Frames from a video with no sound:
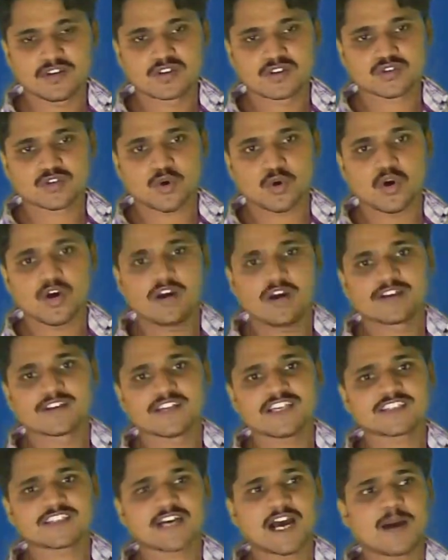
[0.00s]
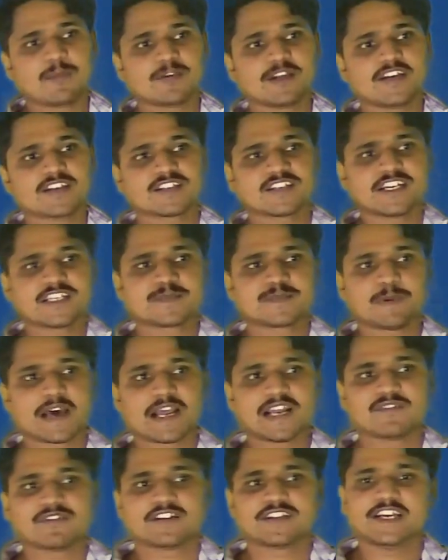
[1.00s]
So, this combination is
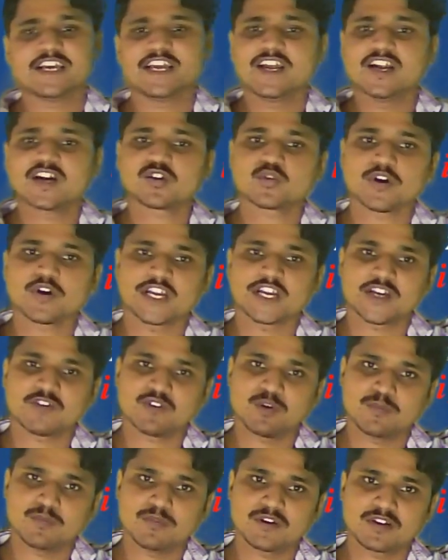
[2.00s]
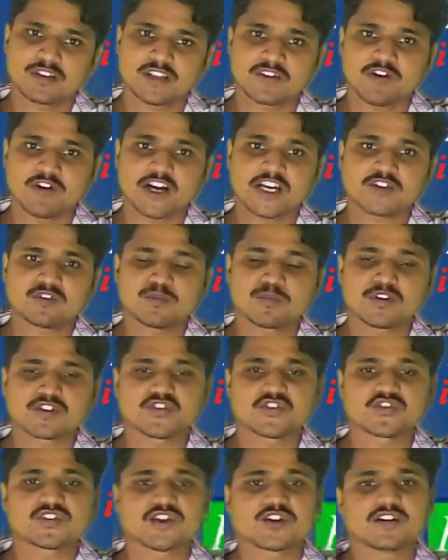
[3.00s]
parallel with the 40 ohm
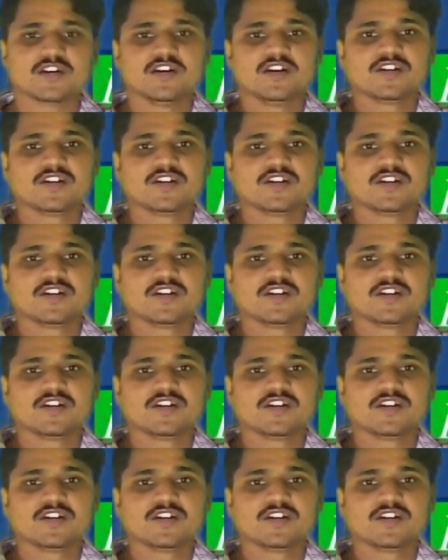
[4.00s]
resistor.